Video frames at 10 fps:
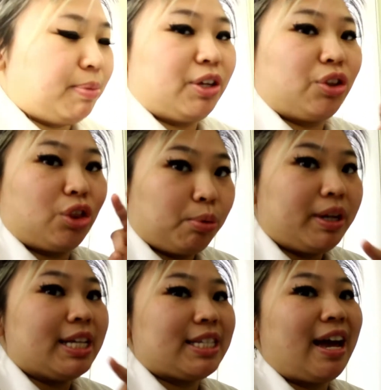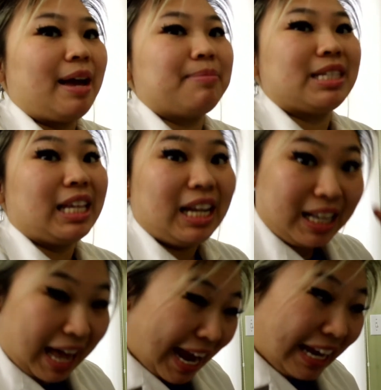be 3 times
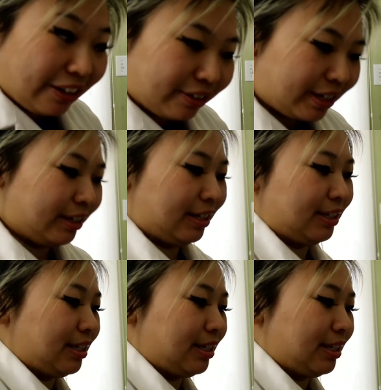lighter than this